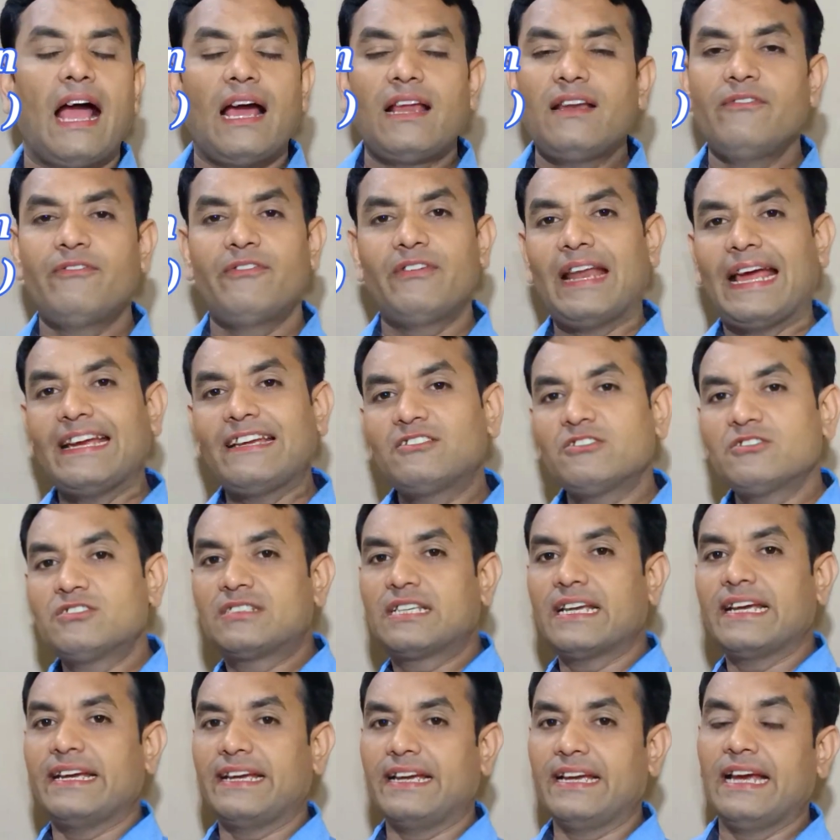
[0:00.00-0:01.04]
and if you like to
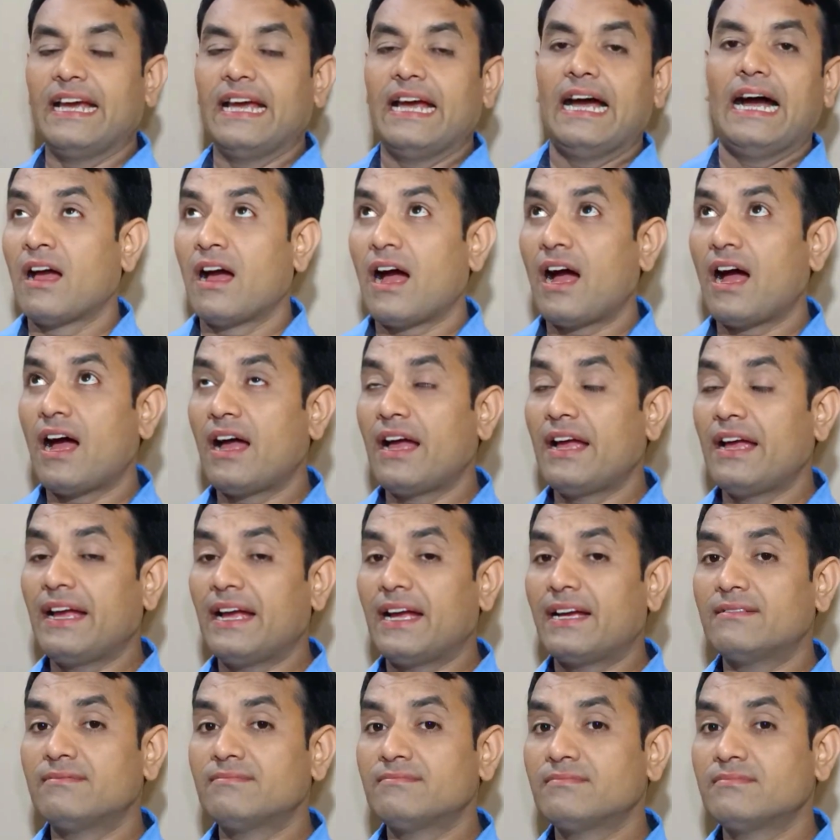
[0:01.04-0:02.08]
say I
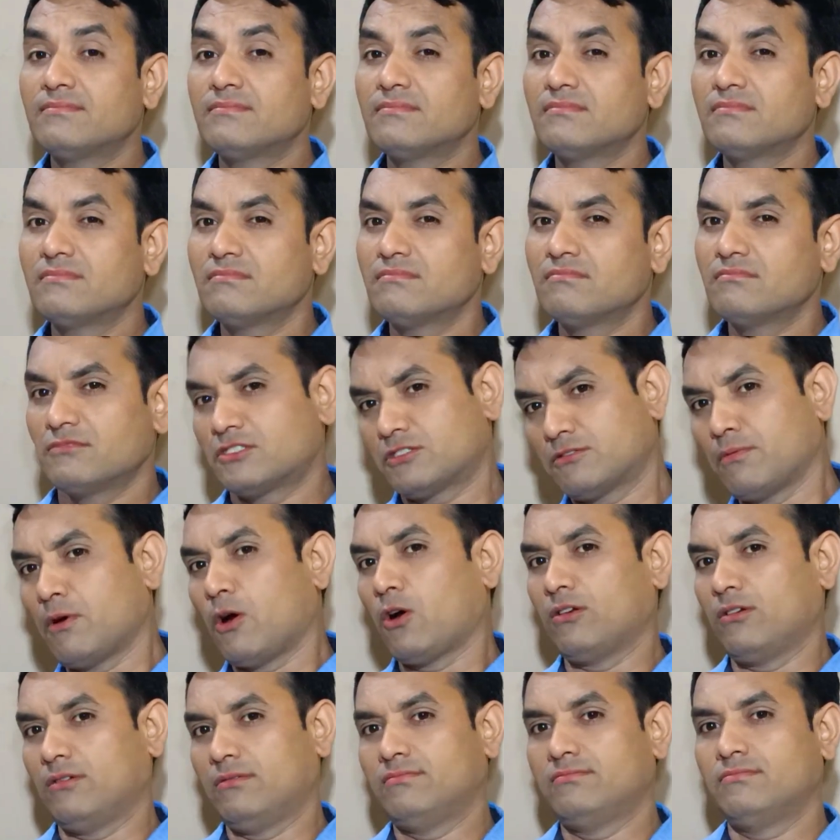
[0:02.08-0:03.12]
am
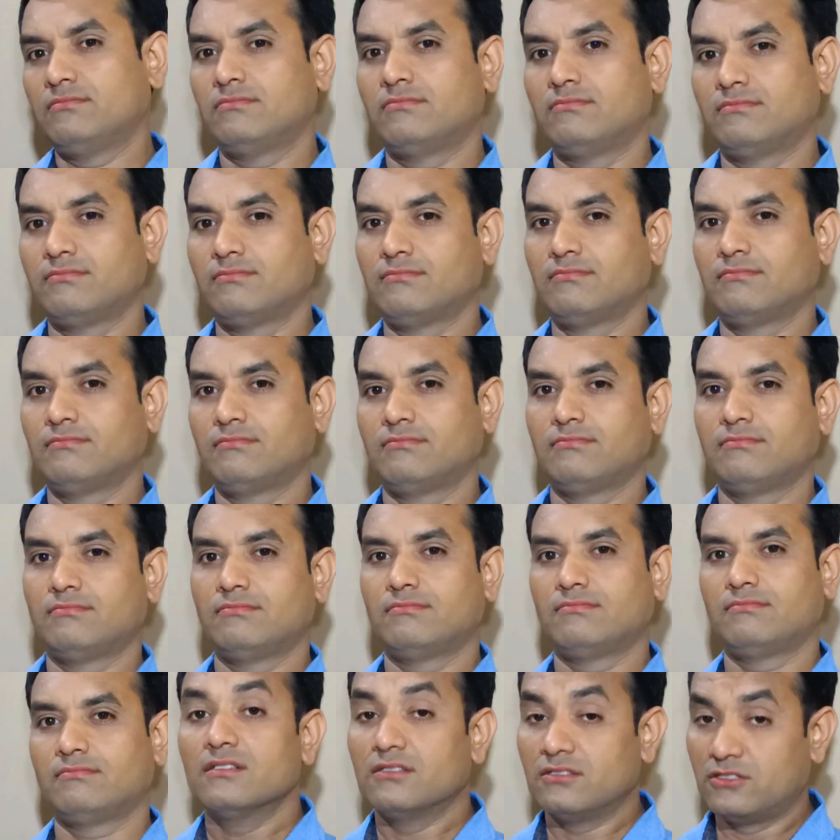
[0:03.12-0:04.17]
small,
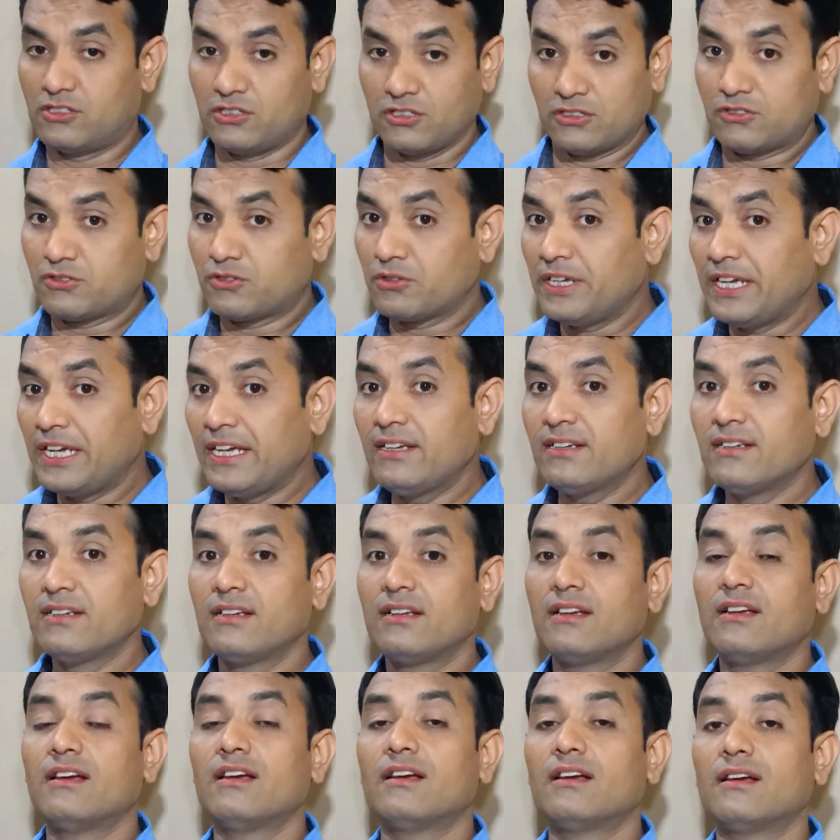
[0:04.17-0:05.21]
je suis
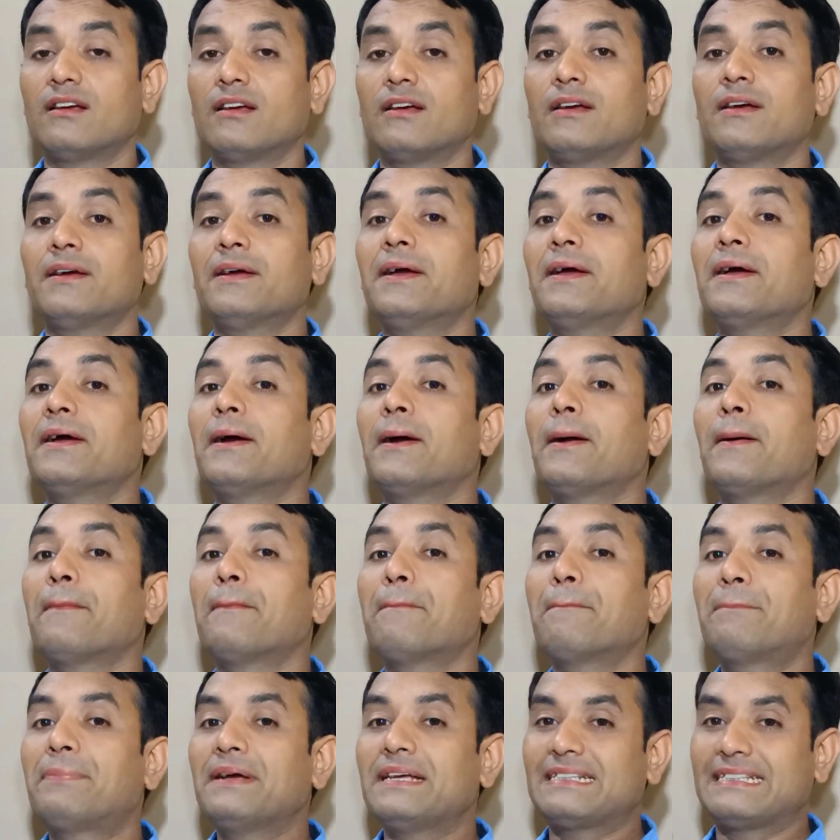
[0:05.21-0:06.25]

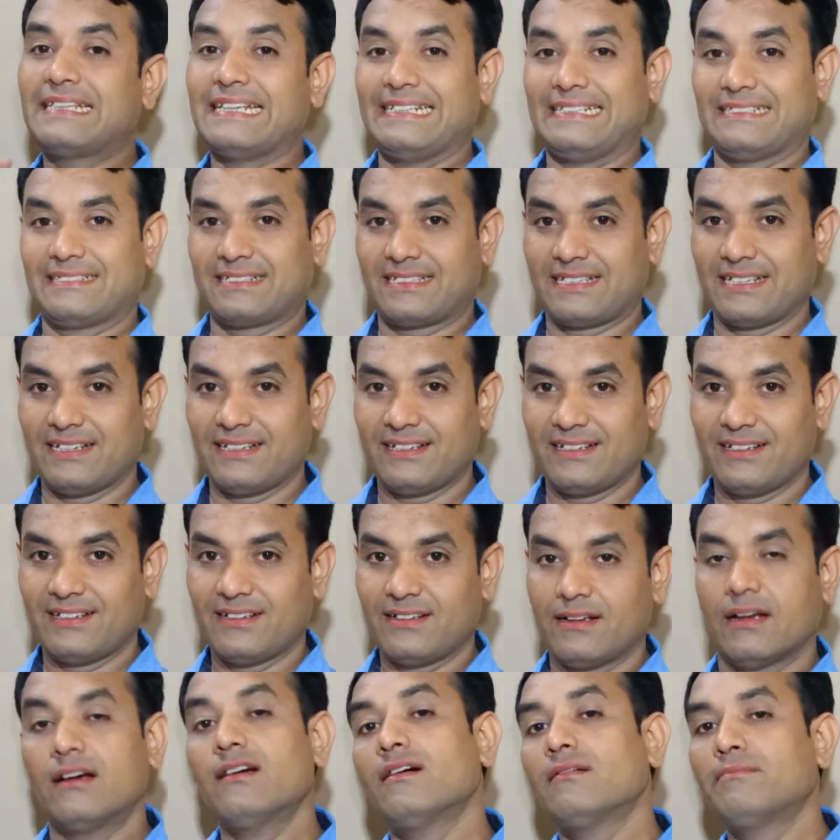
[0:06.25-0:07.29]
petite.
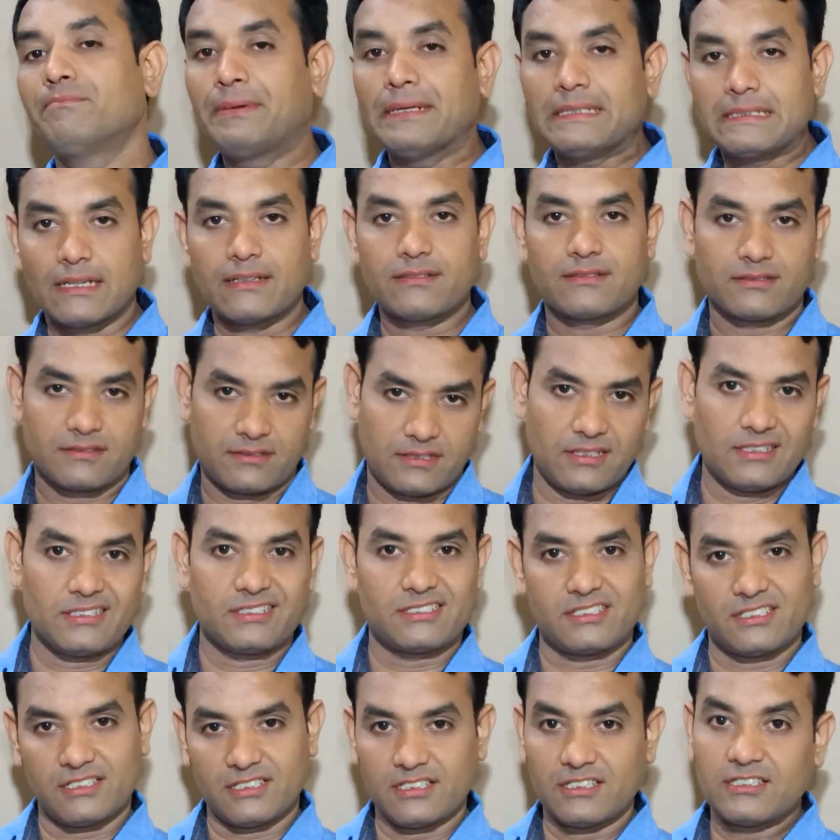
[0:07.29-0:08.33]
Petite
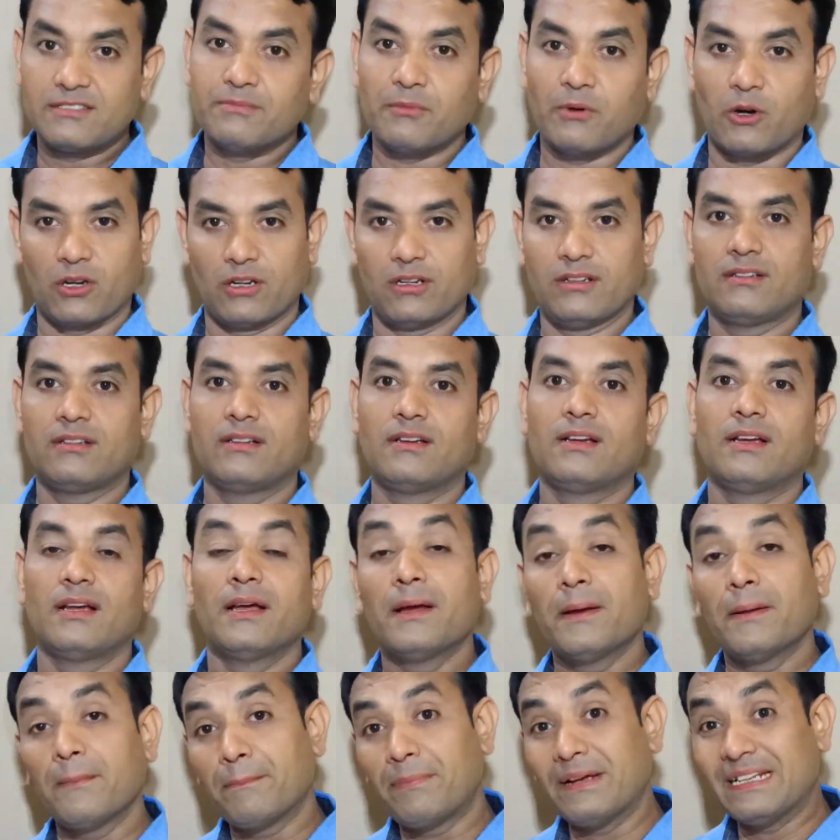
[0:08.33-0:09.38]
is small.
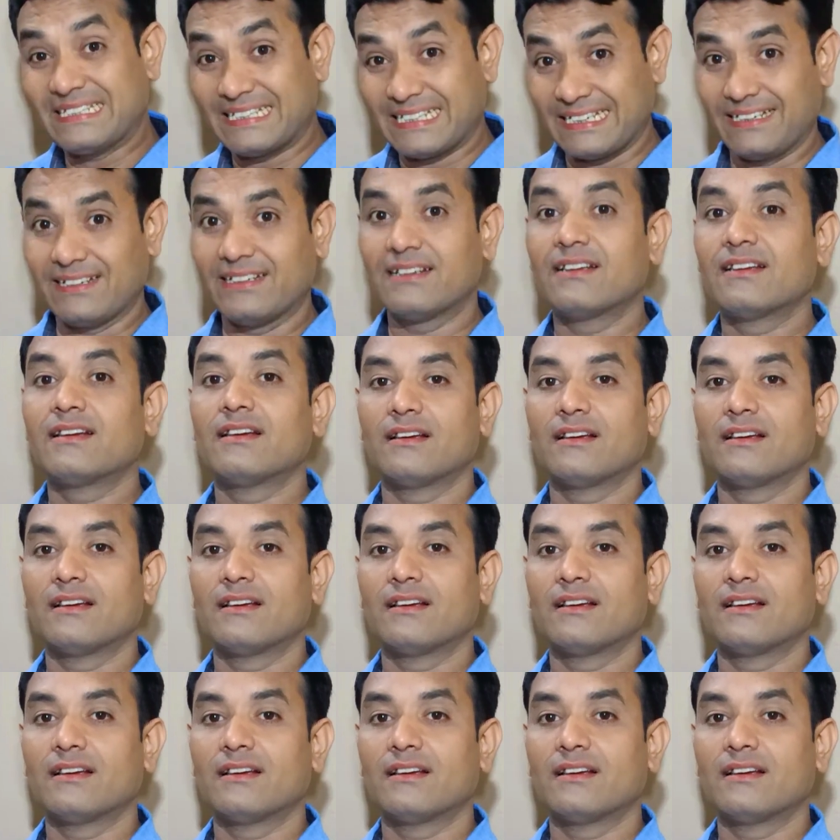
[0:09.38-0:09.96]
Petit.